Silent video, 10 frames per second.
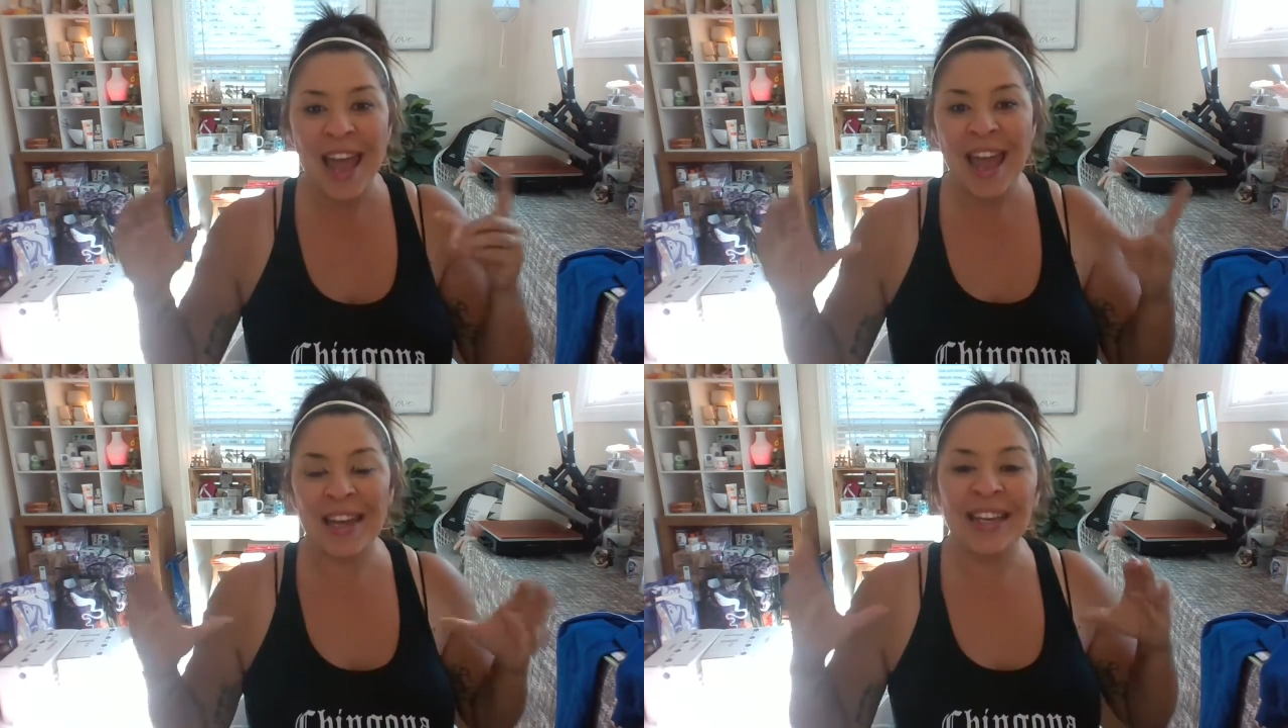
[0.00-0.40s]

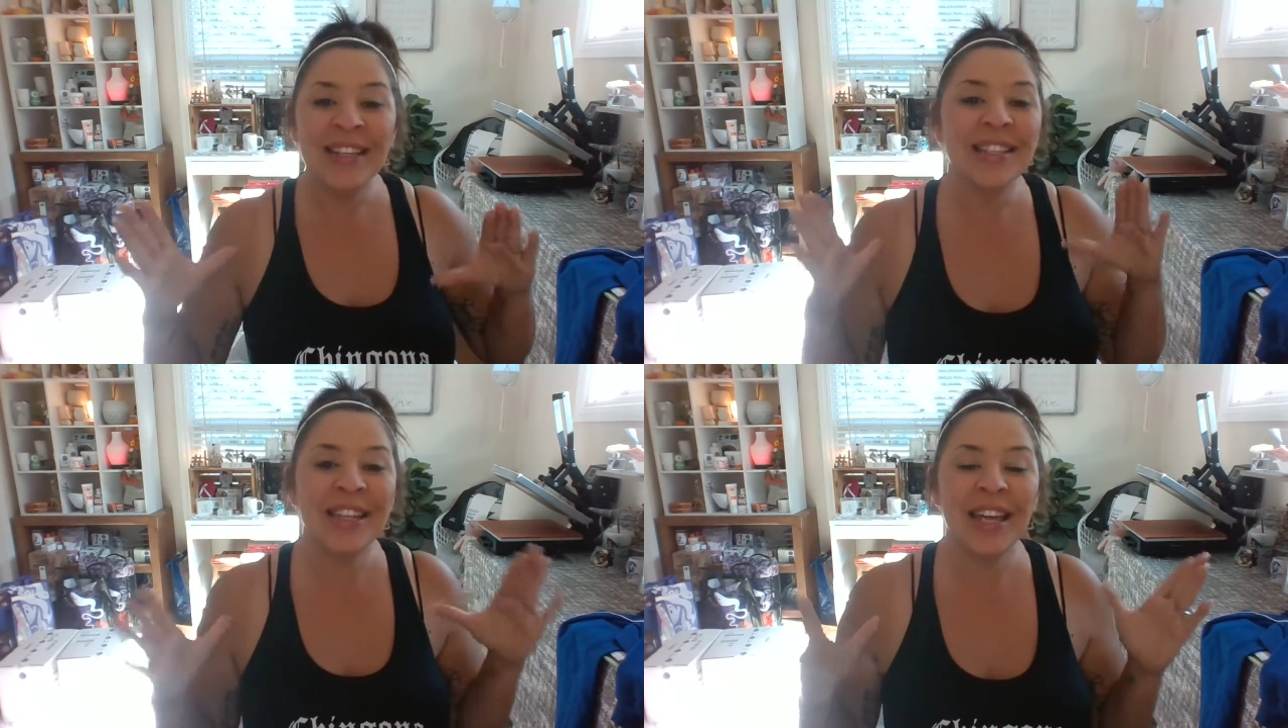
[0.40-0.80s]
And
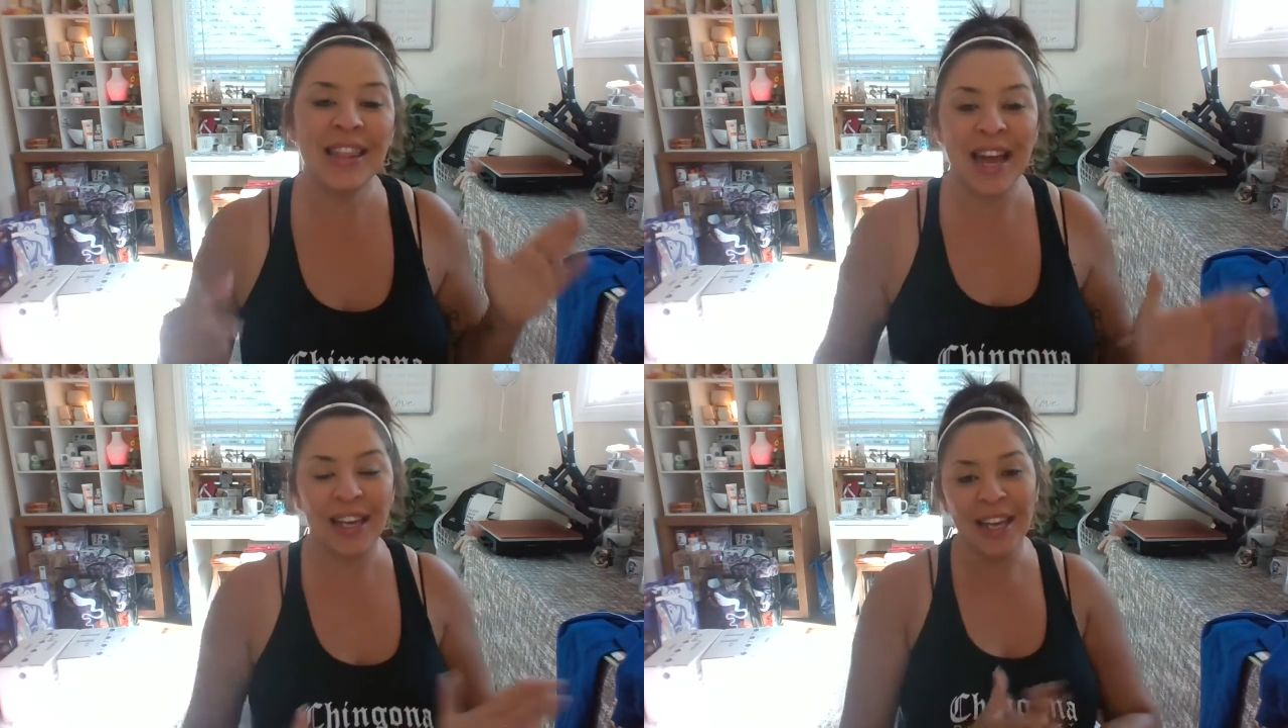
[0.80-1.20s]
inside
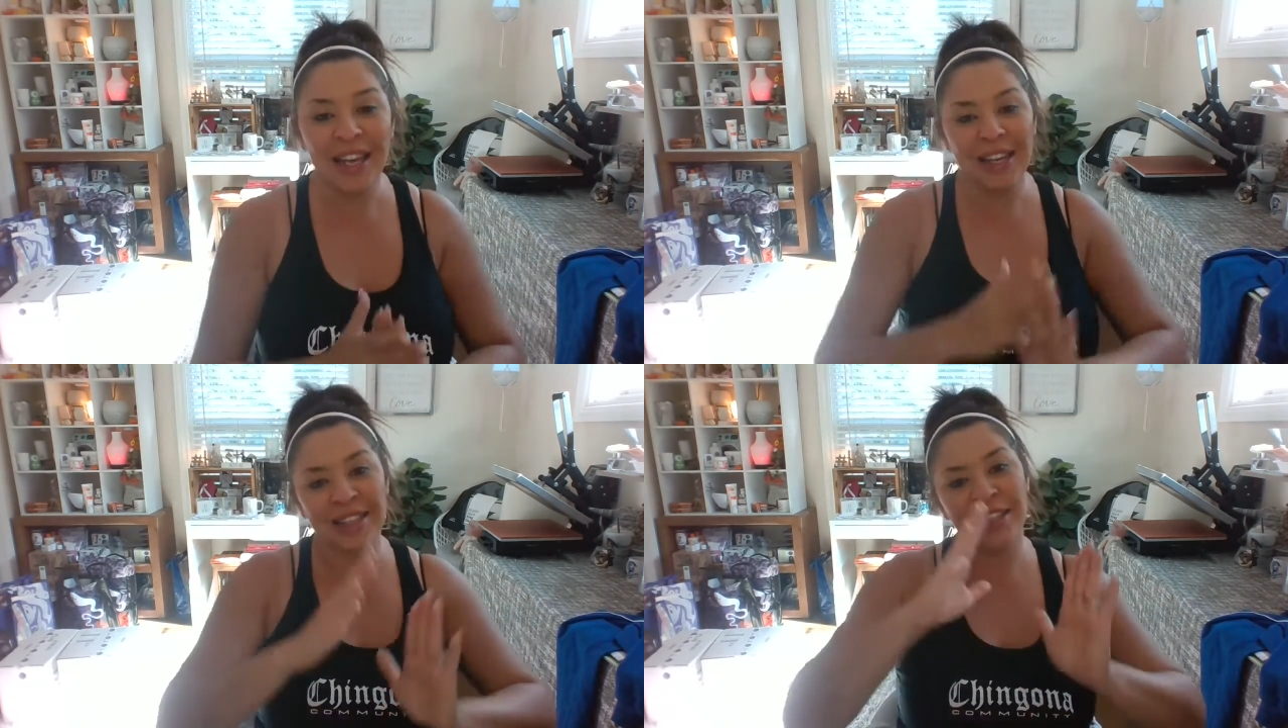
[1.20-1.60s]
that
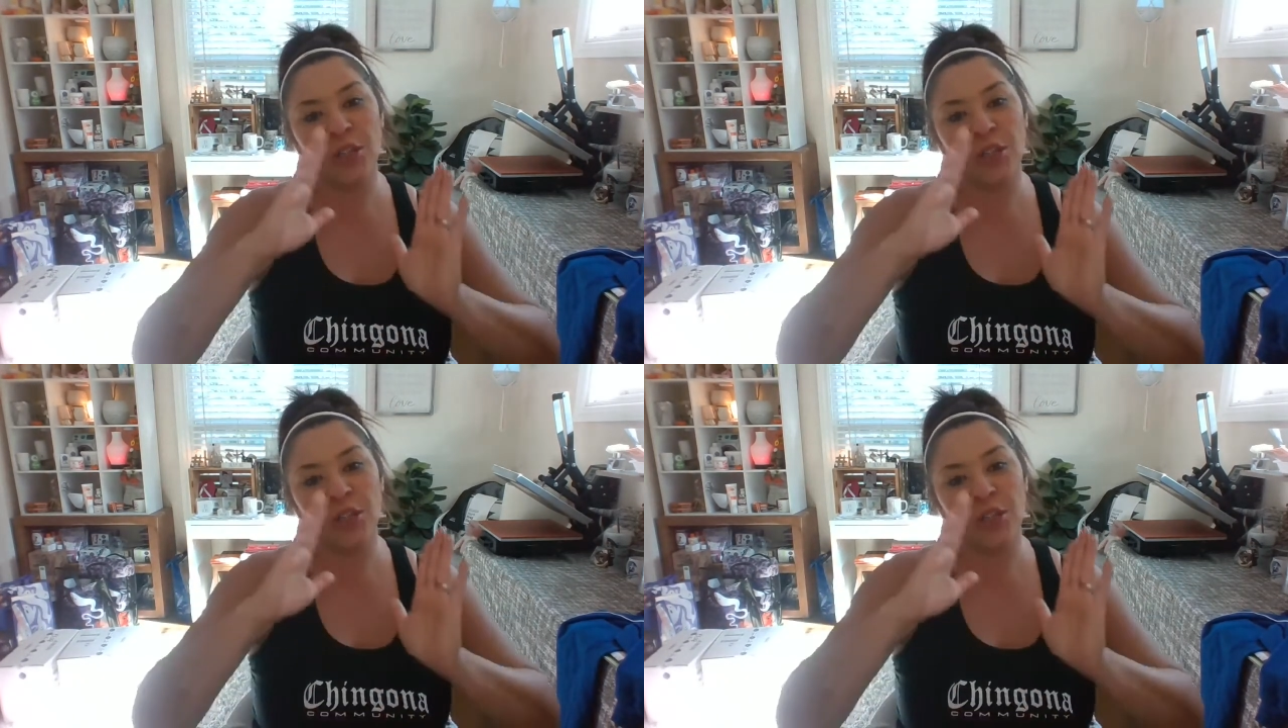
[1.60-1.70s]
kit is